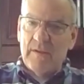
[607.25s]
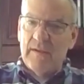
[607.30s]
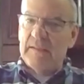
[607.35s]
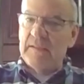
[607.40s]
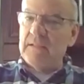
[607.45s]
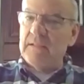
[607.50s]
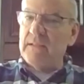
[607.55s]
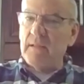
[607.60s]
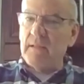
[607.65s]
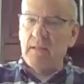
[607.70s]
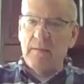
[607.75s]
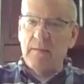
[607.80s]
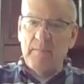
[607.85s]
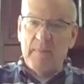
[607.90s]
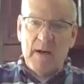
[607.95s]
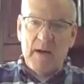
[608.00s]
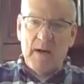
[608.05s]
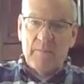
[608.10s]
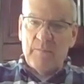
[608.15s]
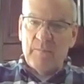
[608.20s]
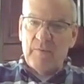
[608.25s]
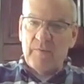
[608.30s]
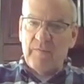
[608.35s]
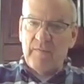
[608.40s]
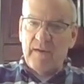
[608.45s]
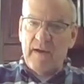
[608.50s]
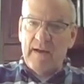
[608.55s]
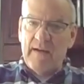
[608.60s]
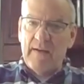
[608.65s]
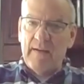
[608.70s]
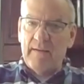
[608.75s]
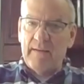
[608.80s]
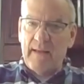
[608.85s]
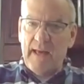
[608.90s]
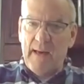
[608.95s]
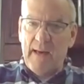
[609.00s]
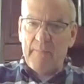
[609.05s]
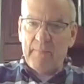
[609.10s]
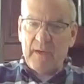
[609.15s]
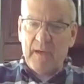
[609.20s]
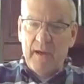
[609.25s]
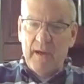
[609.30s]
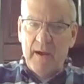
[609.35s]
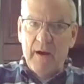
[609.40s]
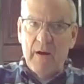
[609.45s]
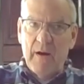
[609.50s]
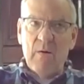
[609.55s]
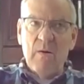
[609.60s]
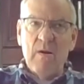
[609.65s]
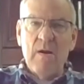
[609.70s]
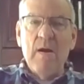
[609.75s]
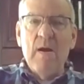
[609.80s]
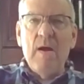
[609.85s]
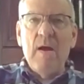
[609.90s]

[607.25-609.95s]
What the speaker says: It's still about providing top care.